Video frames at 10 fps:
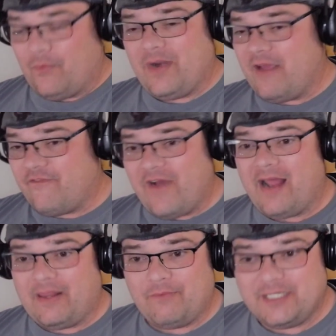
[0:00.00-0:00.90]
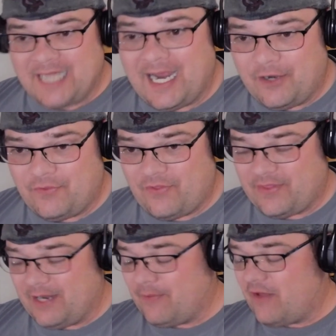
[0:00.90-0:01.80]
when I finally retired the
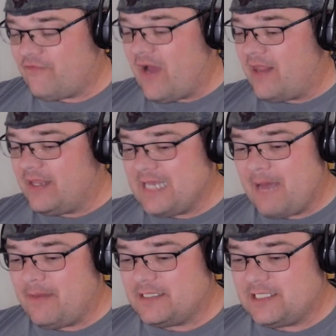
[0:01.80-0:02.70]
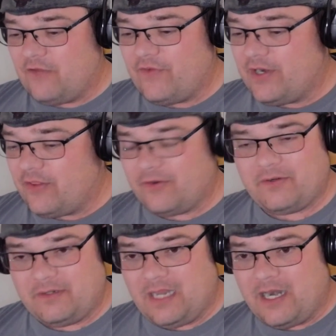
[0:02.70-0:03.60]
thing, when I finally got myself
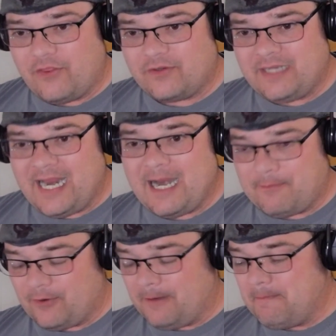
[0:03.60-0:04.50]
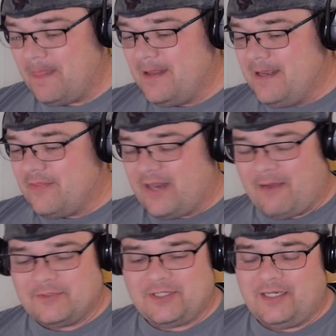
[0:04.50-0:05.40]
another camera, that
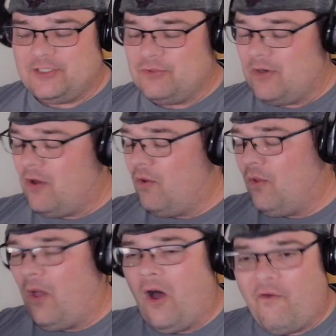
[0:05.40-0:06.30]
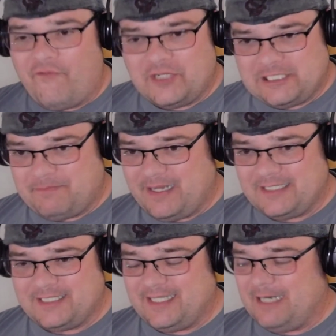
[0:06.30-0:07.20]
I was gonna do a whole office
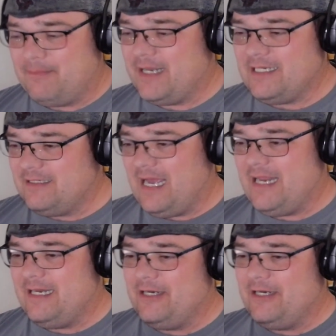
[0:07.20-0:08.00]
space thing. But I